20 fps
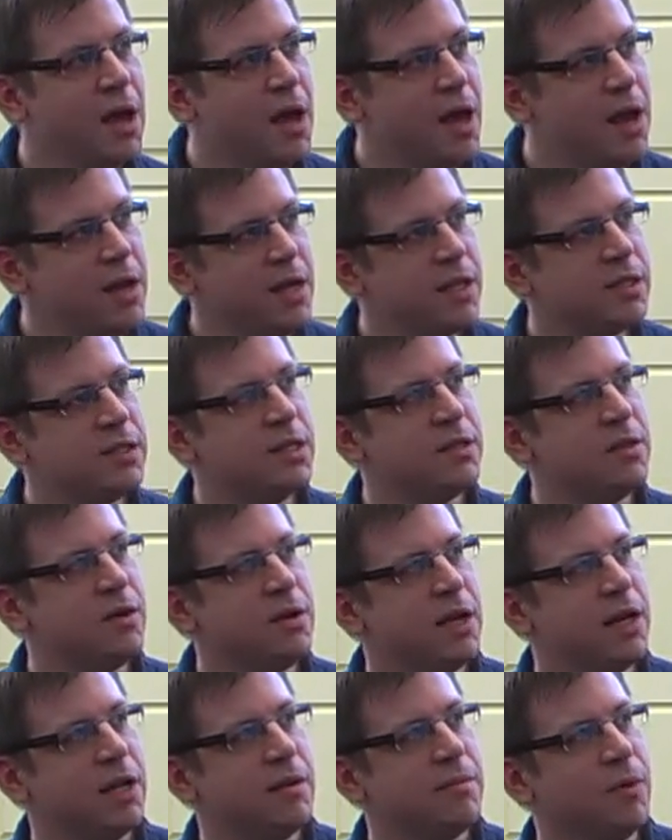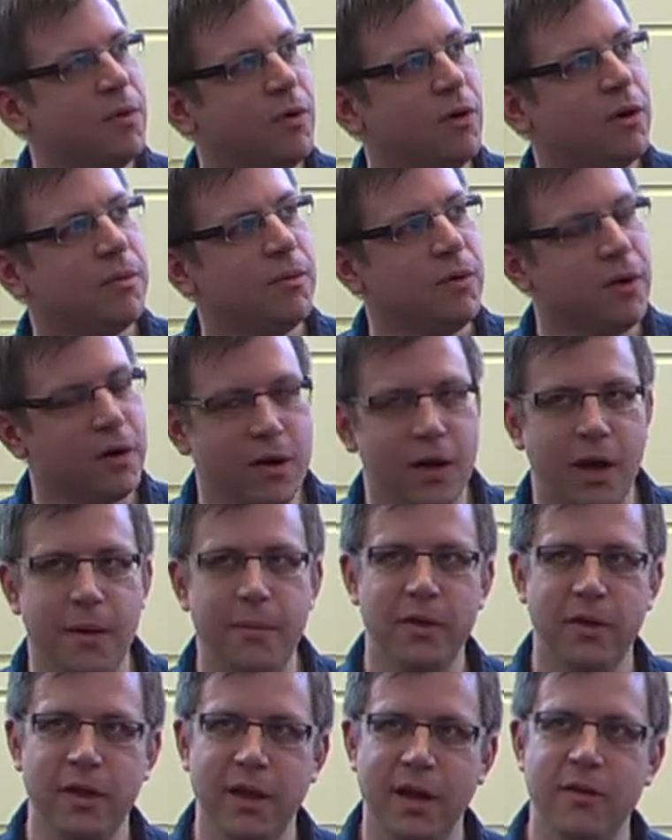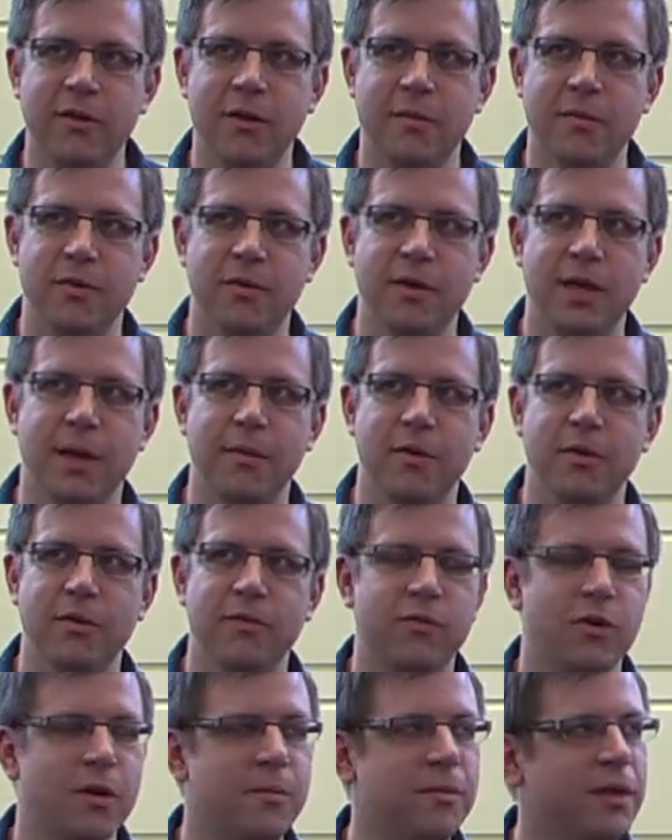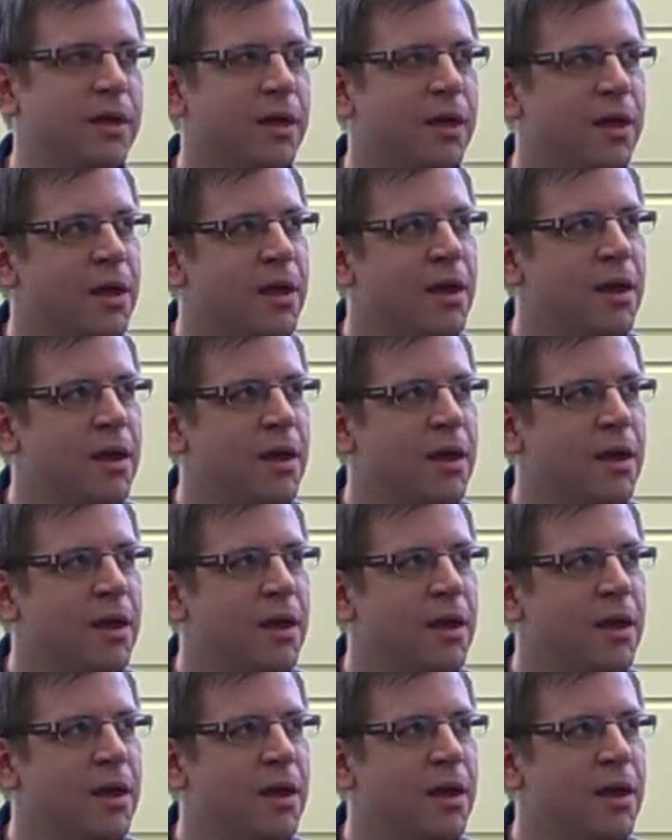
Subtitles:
And you can see they're getting more and more complicated in terms of their chemical formulae.